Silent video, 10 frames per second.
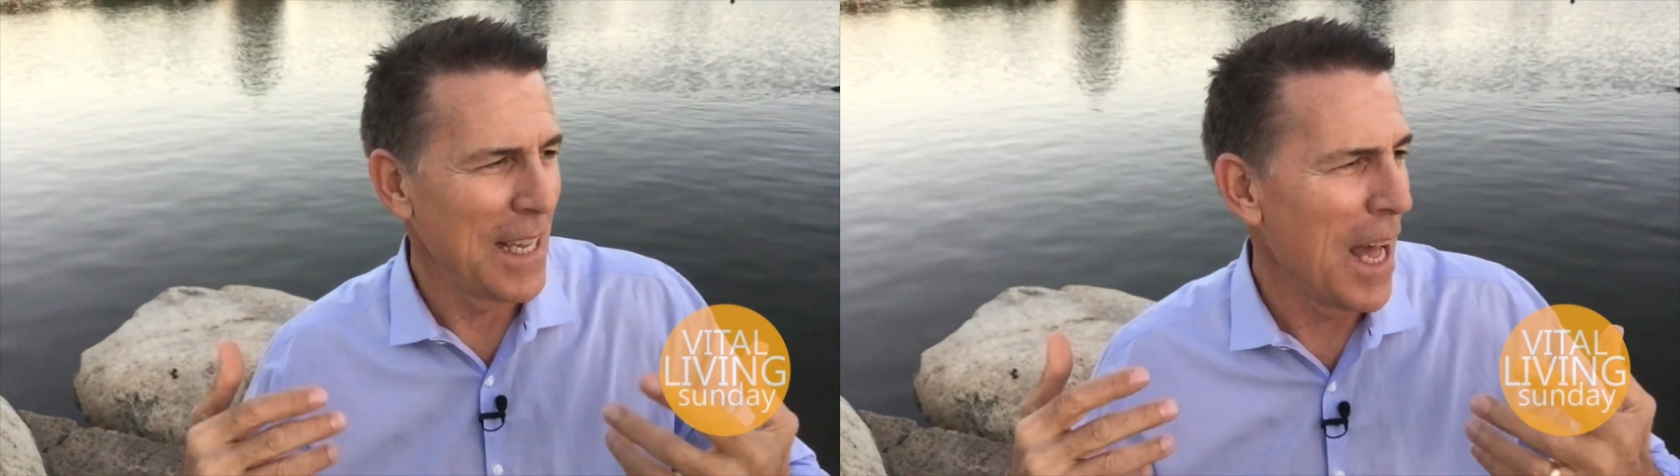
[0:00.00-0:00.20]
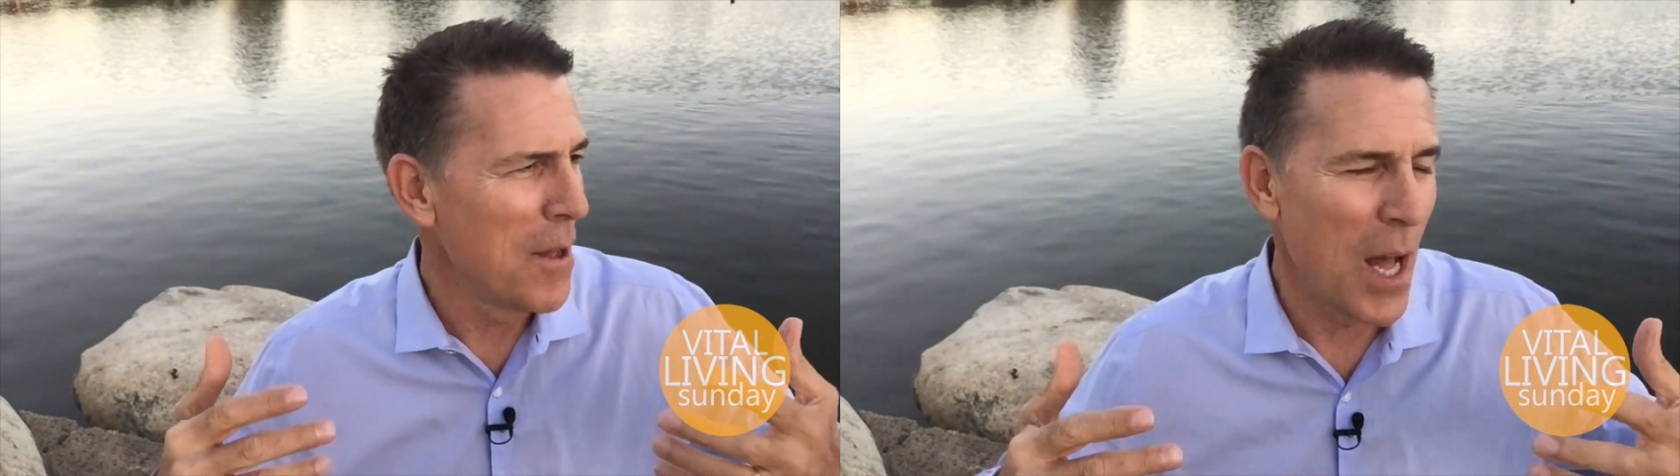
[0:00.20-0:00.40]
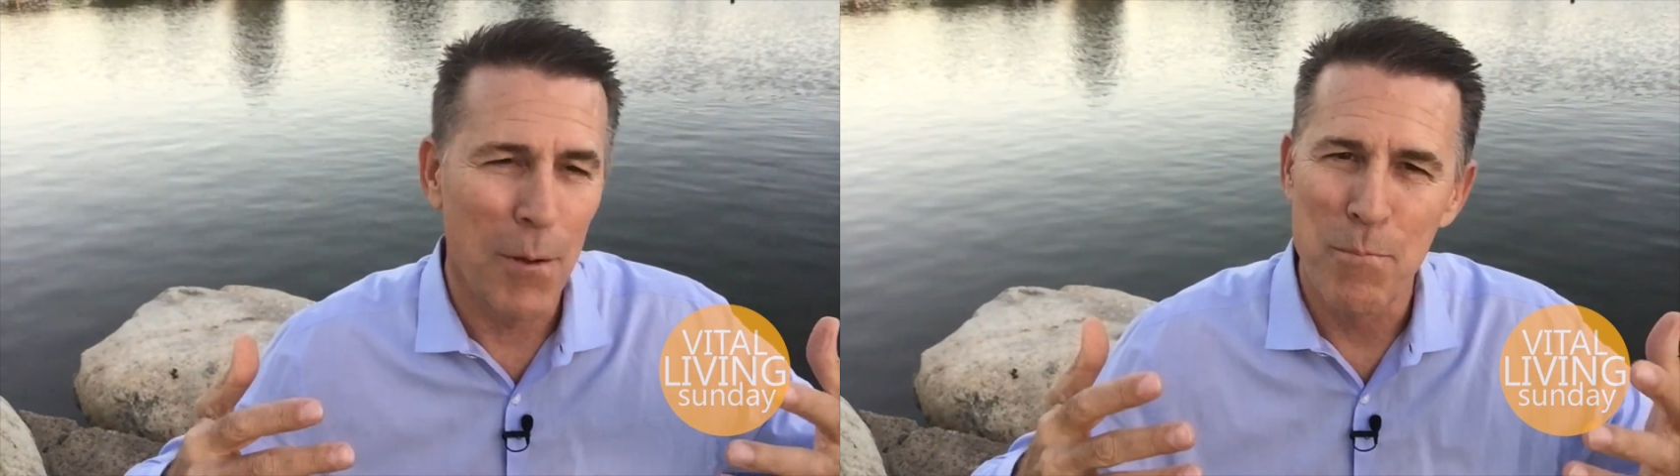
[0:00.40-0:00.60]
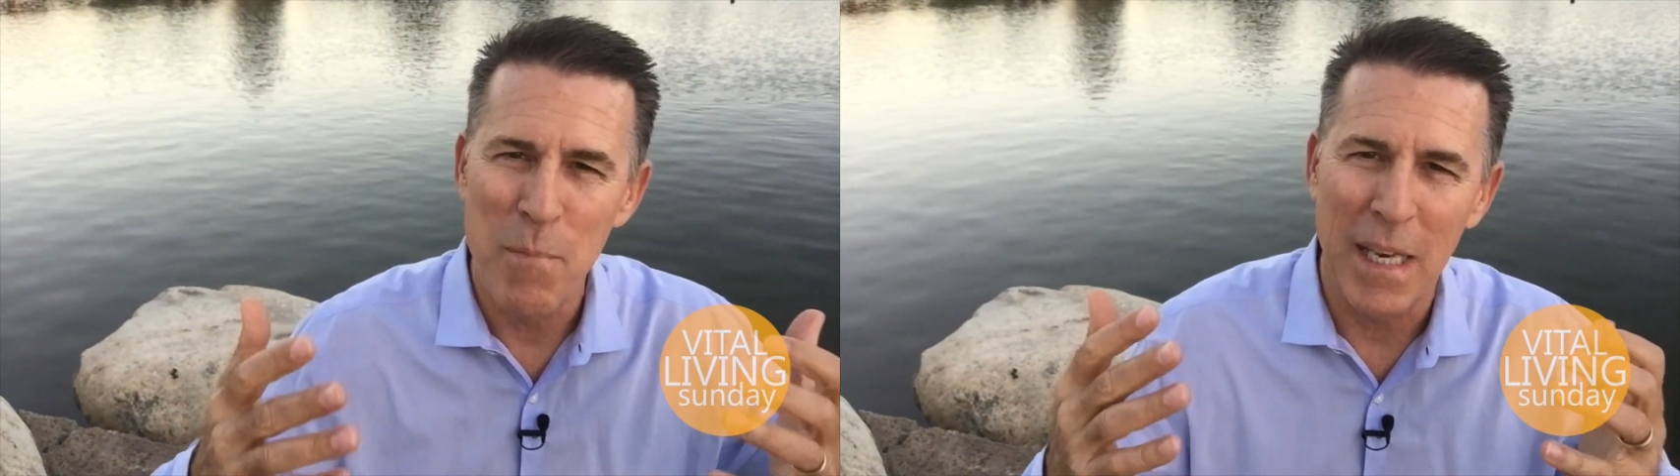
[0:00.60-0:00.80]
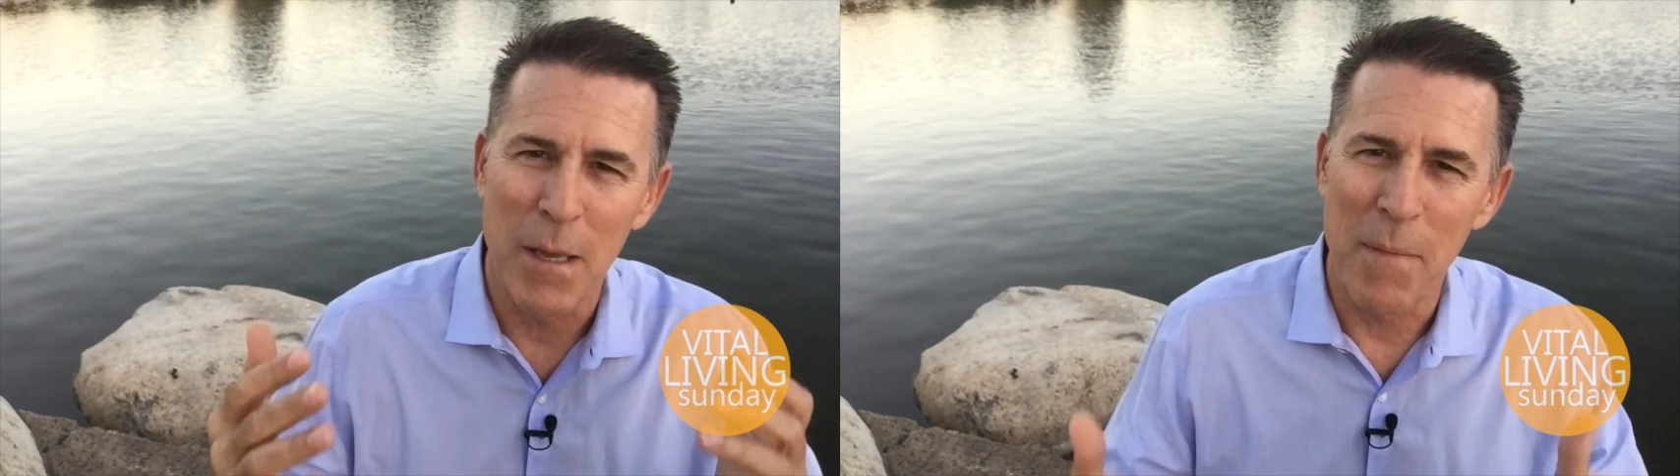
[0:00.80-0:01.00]
I'll, I'll
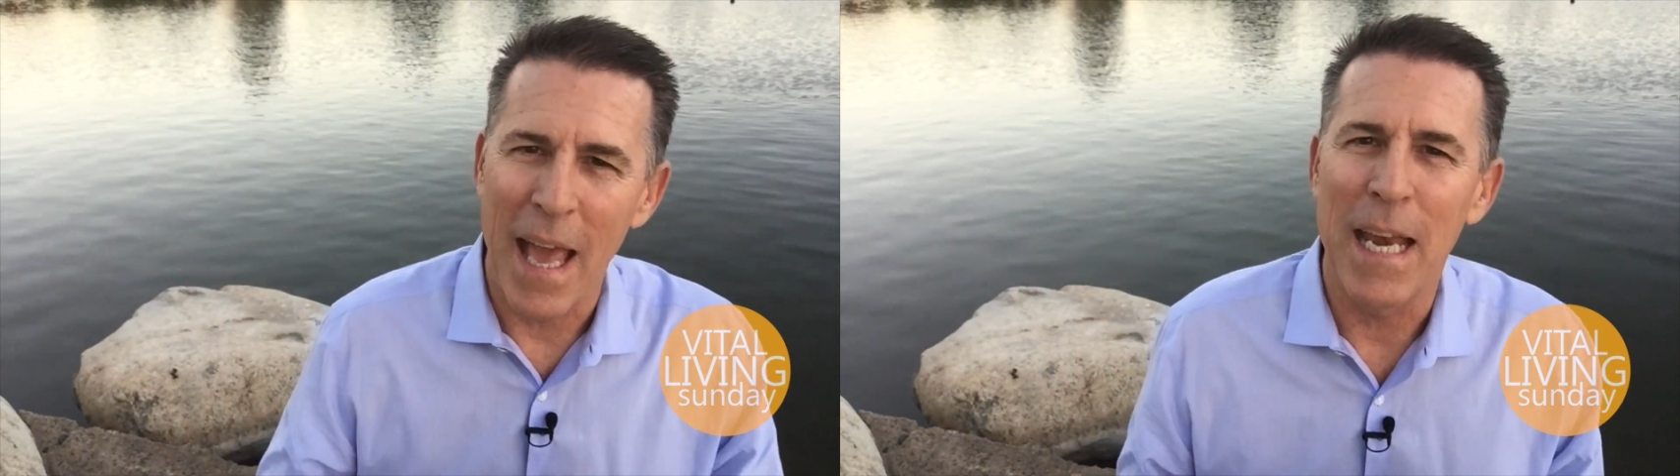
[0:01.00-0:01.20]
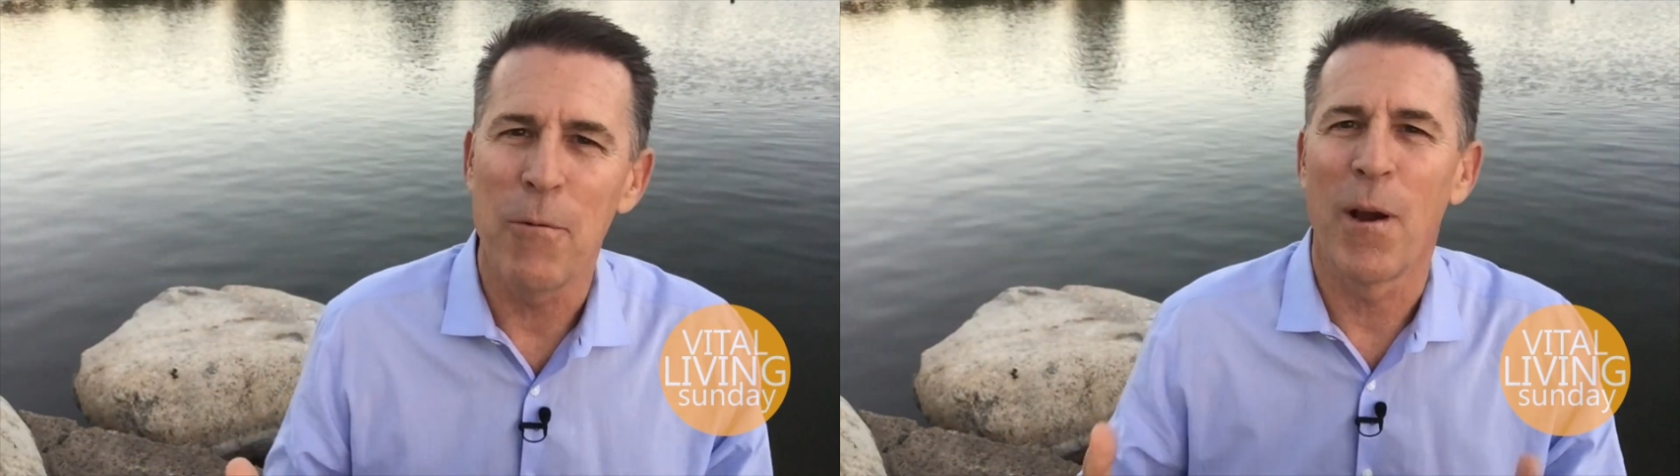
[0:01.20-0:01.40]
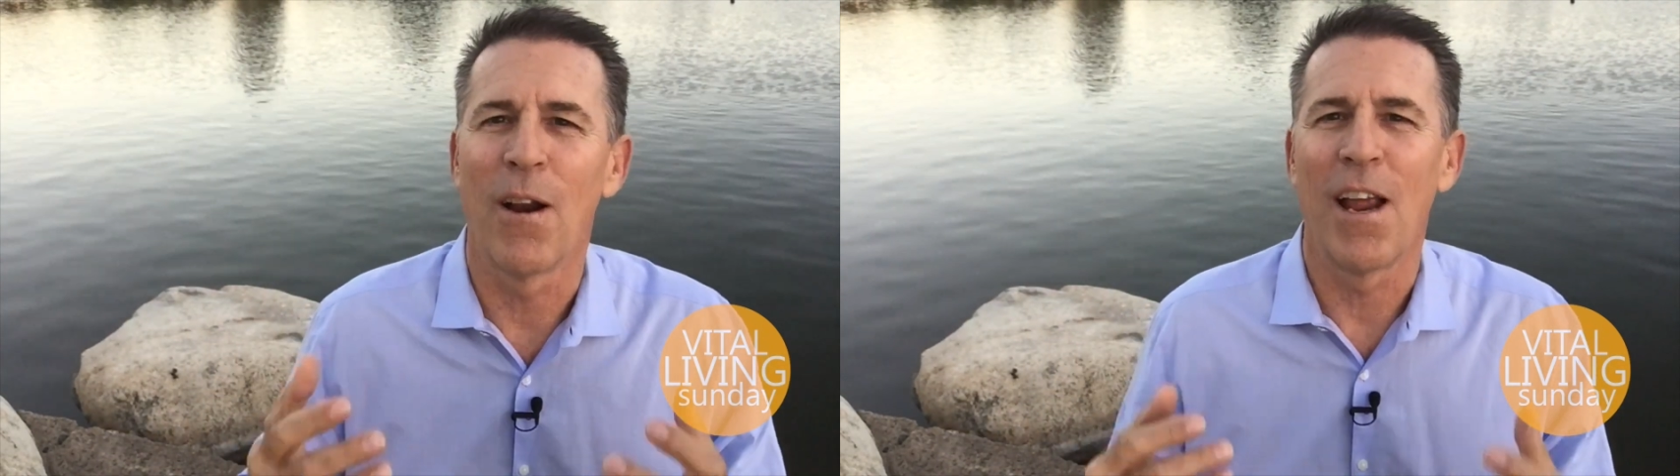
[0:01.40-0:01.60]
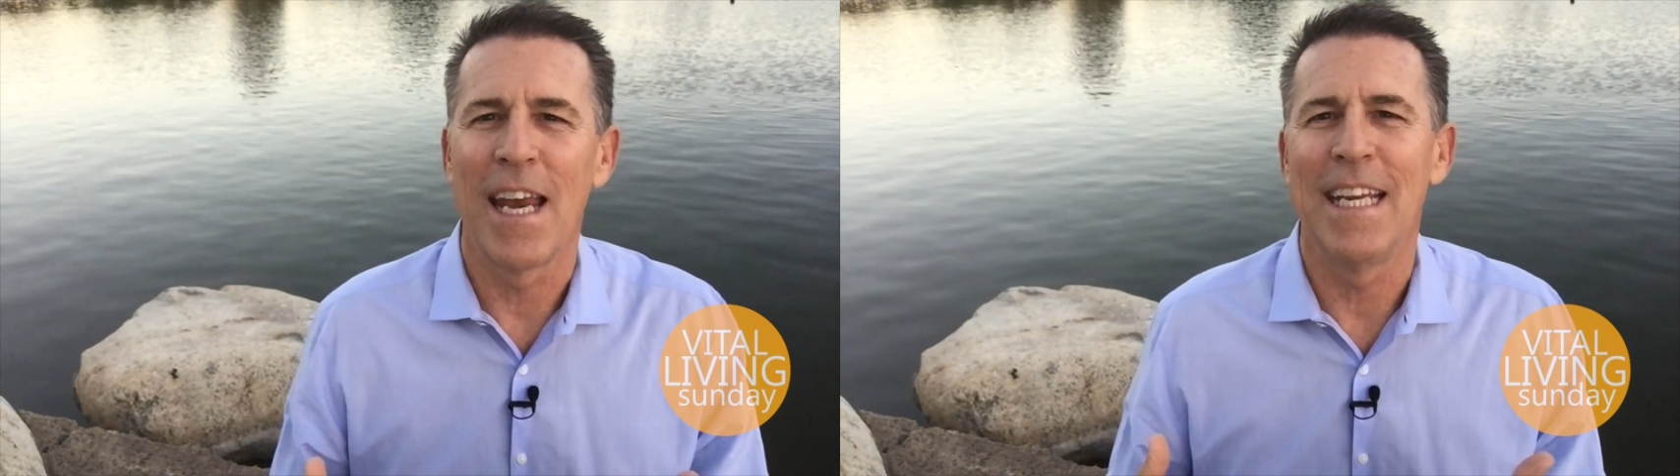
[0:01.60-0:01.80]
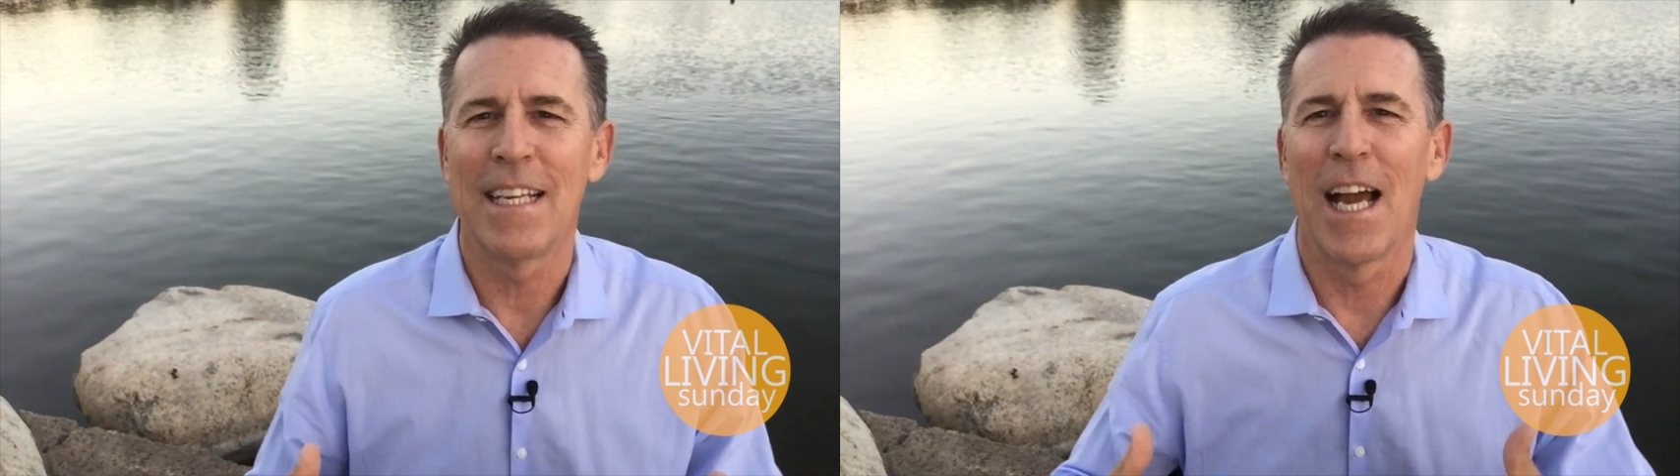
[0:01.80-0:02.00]
meet him anywhere,
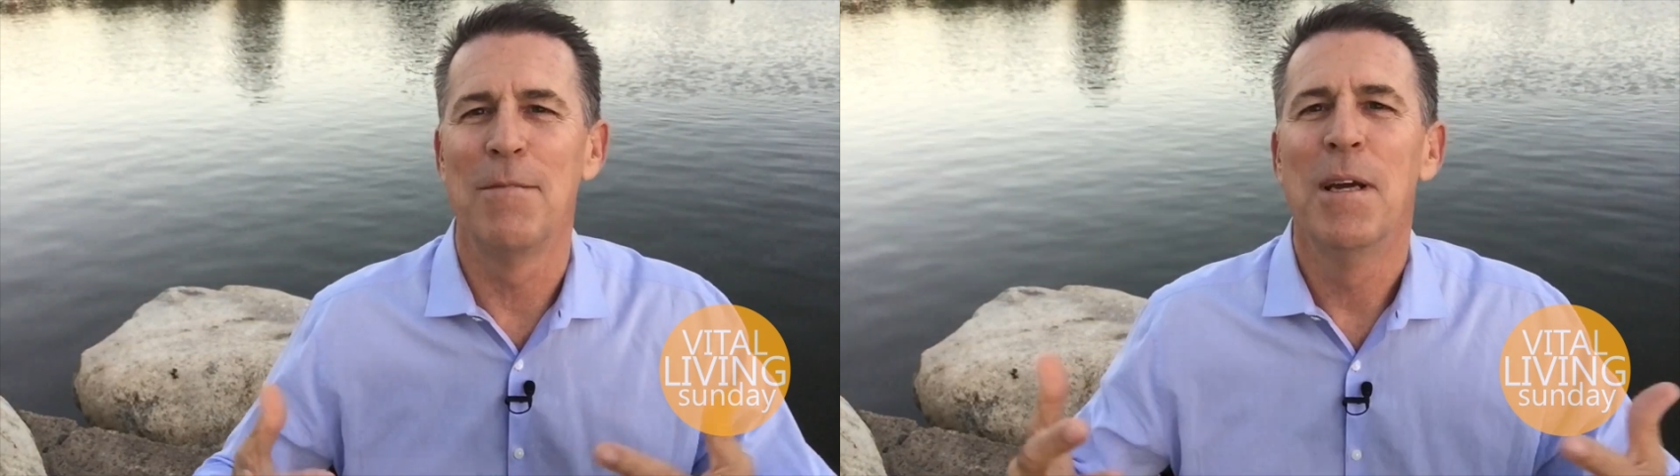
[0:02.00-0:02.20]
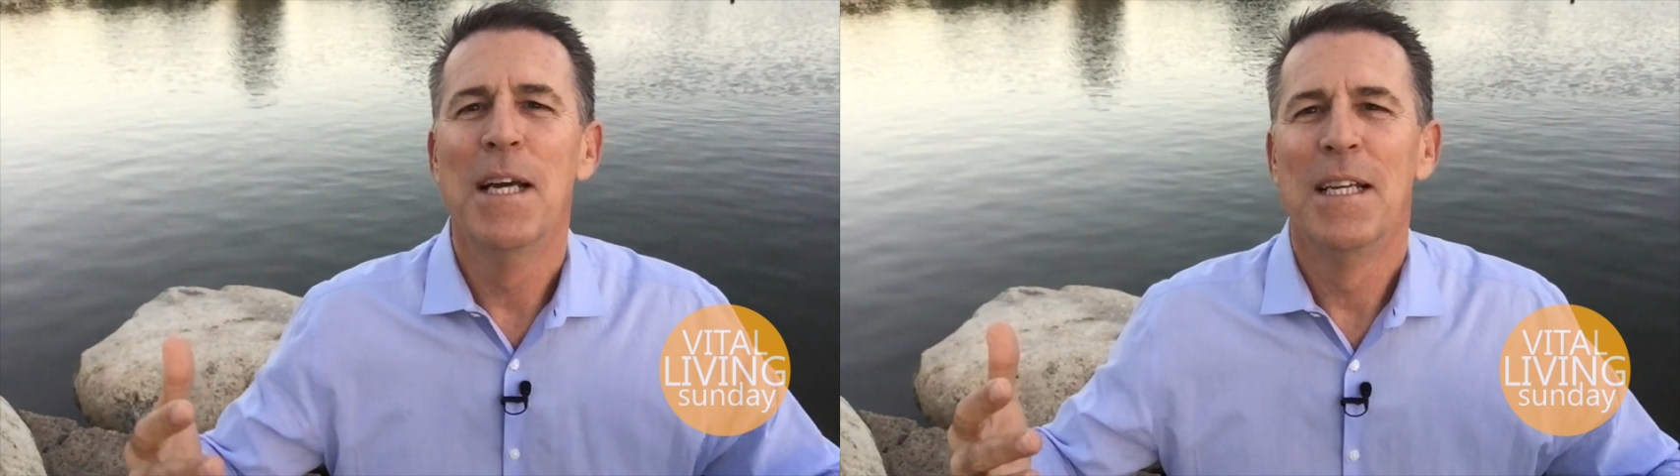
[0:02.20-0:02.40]
anytime.